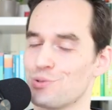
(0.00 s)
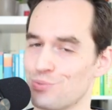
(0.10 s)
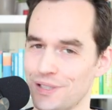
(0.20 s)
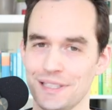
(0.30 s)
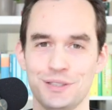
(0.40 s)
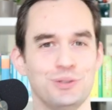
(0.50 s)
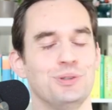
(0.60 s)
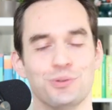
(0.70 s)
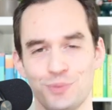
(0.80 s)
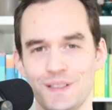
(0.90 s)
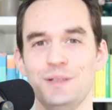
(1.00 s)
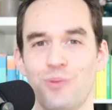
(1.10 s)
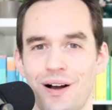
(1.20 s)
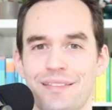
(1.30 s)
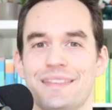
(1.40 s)
you really do, you really
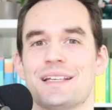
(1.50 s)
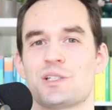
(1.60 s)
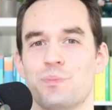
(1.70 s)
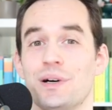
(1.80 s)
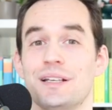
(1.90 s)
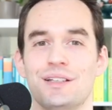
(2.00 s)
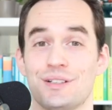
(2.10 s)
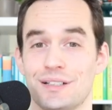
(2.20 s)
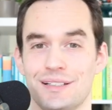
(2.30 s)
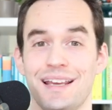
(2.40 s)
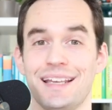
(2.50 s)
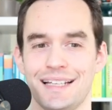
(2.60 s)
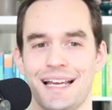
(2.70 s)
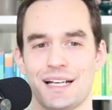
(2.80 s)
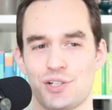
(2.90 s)
want this, but you're not
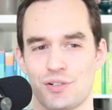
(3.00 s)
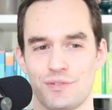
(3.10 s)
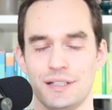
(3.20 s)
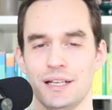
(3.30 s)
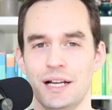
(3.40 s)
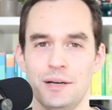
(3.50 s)
taking action, right?